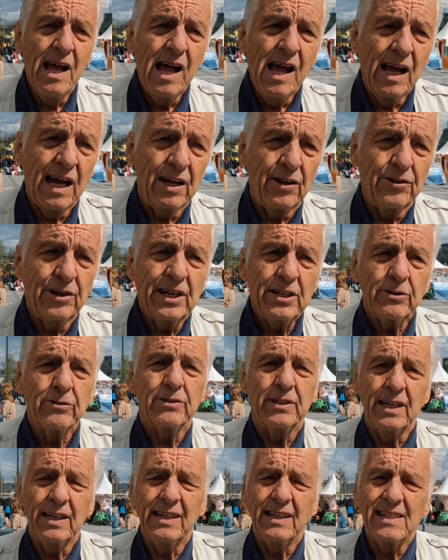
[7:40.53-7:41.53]
Another
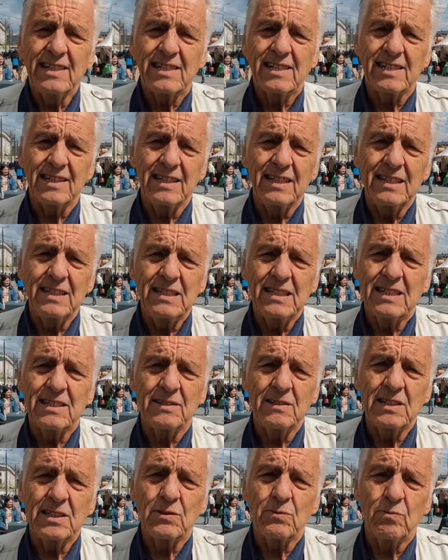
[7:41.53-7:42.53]
thing is
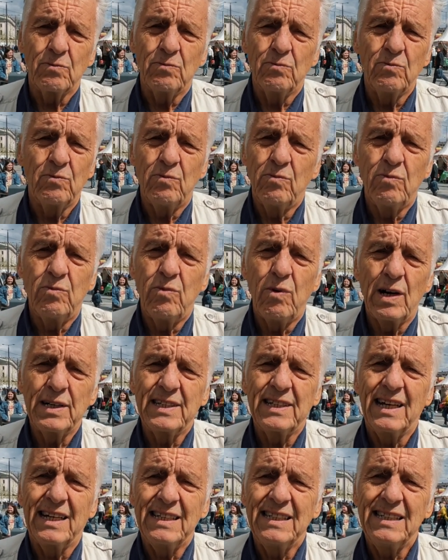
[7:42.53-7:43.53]
what
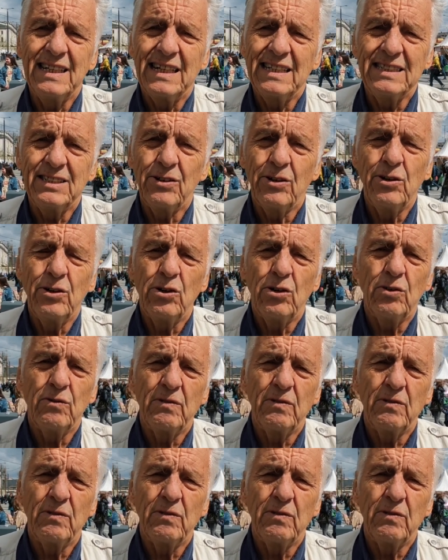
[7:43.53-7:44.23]
I don't know,